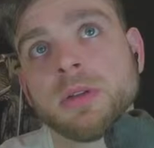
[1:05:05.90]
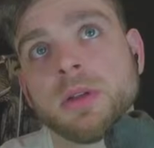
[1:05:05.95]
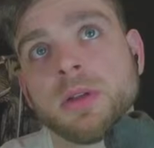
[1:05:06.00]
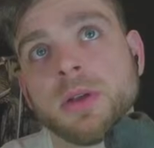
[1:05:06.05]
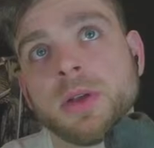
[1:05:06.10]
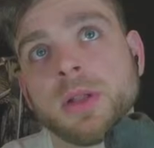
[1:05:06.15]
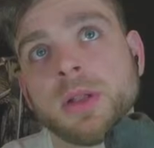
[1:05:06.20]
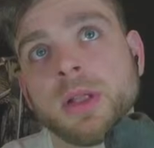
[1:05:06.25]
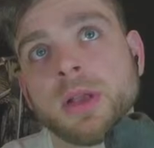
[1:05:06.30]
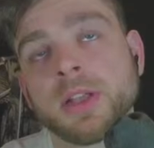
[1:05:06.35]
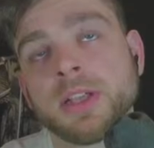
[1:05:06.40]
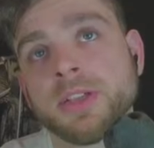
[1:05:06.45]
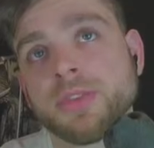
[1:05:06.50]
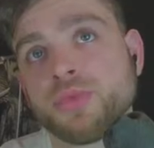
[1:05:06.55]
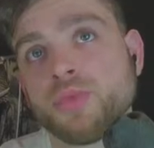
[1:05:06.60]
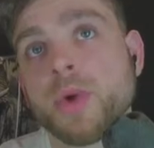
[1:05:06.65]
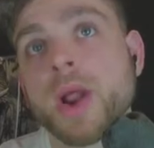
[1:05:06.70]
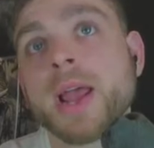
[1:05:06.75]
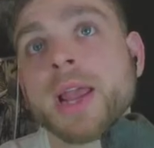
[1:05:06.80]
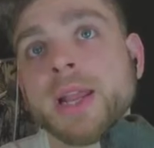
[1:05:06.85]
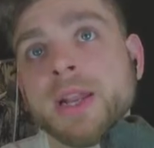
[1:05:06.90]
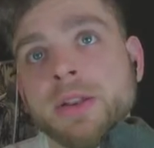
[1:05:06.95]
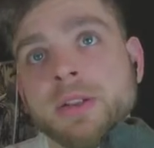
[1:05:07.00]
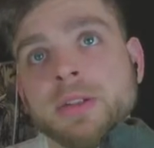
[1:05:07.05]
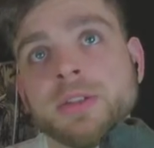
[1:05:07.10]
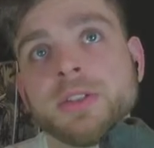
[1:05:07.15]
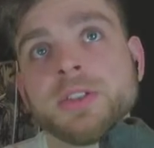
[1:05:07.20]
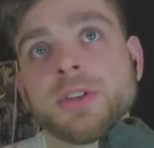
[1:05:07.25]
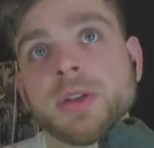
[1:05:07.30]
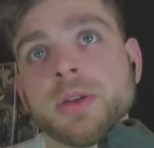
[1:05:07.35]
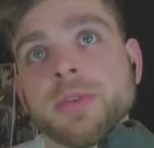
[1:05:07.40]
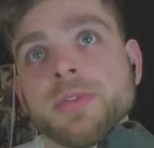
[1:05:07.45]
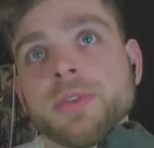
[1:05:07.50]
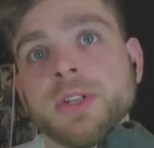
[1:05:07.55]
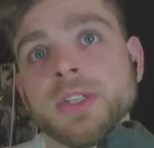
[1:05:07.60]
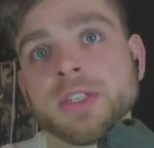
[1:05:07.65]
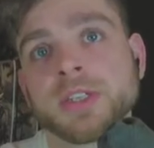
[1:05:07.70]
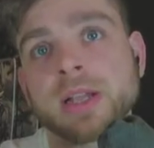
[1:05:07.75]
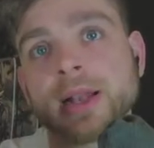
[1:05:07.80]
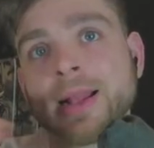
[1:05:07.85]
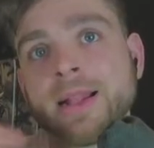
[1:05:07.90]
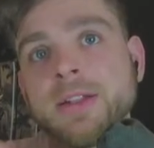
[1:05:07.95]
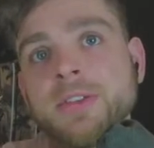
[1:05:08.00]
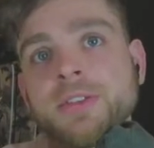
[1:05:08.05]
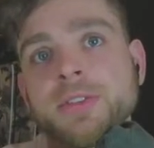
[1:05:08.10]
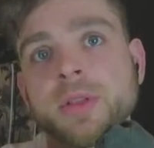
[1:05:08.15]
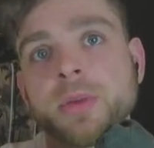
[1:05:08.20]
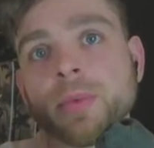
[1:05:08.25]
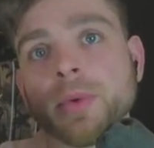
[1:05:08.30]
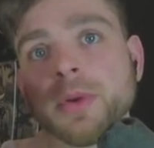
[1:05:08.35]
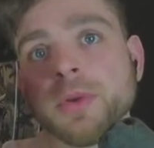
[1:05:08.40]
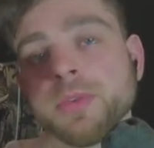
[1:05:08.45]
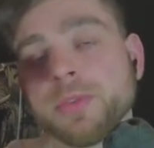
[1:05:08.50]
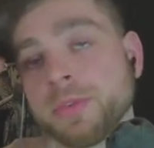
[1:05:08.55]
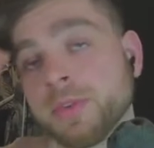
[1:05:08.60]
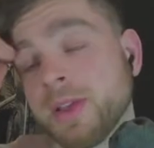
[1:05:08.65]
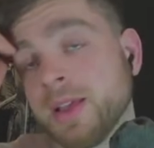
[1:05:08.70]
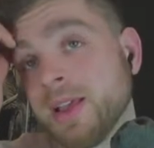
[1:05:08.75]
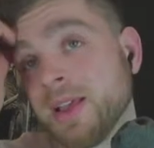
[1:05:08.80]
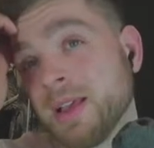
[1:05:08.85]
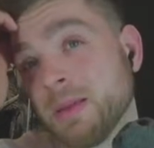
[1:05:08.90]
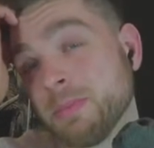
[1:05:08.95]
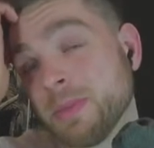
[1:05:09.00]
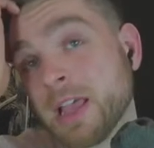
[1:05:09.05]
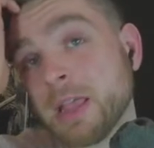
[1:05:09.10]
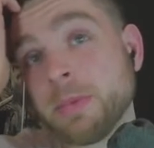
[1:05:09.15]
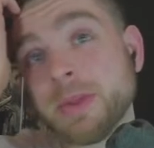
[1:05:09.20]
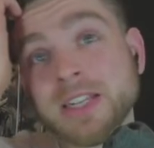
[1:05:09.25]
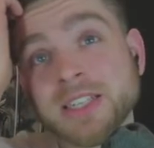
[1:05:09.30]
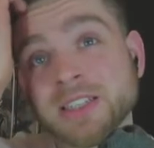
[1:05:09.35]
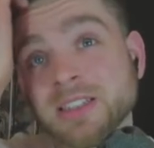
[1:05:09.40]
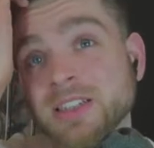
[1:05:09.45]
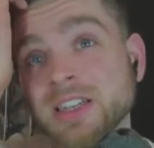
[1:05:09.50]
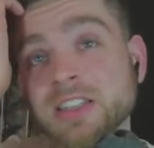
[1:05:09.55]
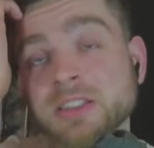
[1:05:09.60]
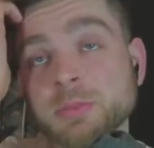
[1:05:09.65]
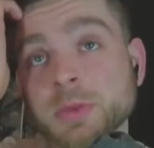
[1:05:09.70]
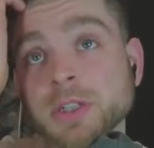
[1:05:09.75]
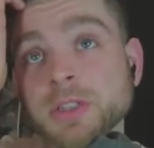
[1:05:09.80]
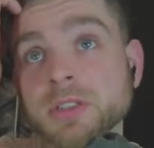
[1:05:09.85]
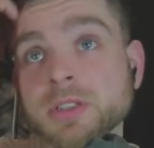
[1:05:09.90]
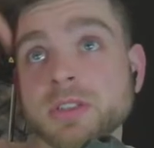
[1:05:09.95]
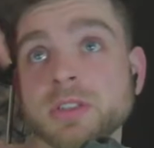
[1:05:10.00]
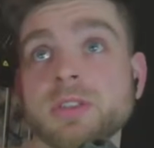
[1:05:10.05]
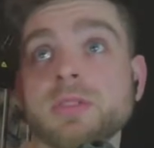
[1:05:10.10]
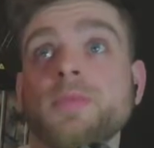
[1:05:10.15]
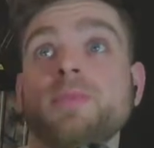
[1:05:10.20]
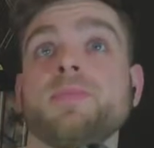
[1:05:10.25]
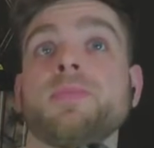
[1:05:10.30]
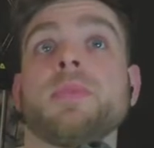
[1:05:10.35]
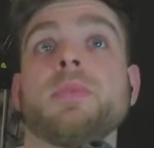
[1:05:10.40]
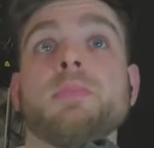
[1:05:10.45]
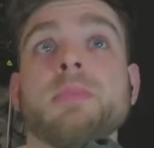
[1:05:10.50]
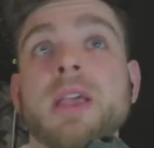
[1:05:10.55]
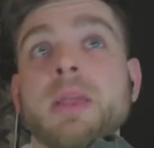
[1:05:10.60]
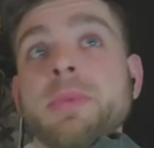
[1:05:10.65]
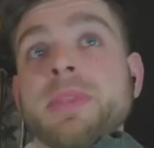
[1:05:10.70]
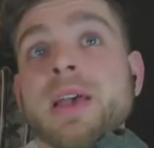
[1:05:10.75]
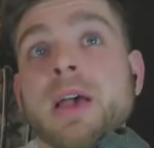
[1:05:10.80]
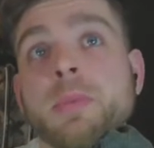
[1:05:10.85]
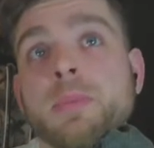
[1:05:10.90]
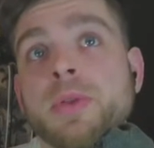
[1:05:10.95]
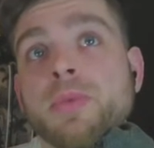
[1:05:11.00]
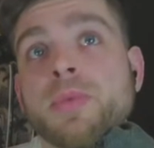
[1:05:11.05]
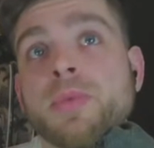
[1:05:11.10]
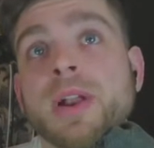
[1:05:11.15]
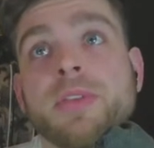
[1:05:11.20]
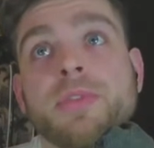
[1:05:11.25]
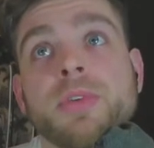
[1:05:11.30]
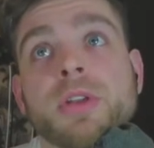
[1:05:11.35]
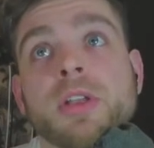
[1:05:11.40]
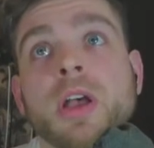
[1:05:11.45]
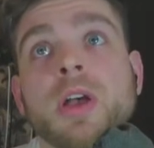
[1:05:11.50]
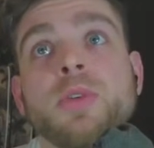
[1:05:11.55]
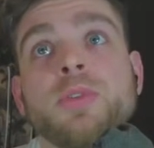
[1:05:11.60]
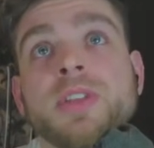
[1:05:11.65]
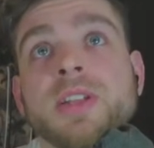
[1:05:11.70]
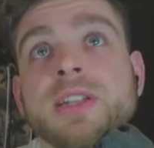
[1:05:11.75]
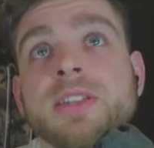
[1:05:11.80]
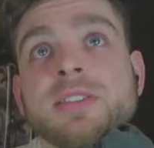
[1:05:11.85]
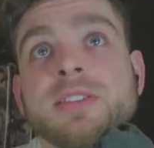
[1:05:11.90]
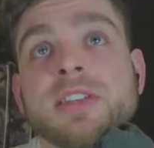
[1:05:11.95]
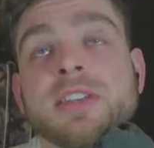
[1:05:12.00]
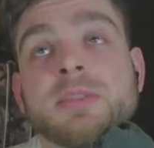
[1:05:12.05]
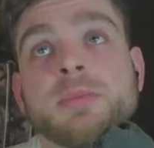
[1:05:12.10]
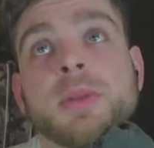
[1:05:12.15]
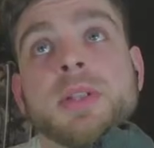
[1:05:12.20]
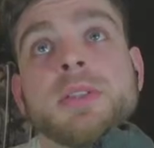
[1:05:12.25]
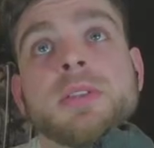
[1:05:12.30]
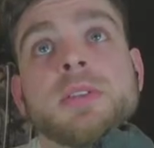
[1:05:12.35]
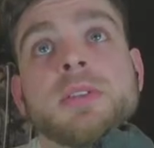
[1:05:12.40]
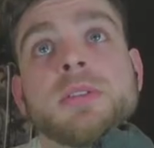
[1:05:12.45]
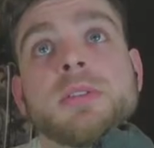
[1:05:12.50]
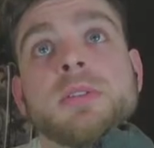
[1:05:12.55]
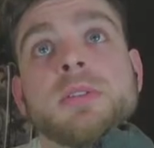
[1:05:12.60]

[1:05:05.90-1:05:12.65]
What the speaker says: and like it's rained and stuff, and it's cleansed the roof, maybe in 6 months, maybe that'll be ready for a coating in 6 months.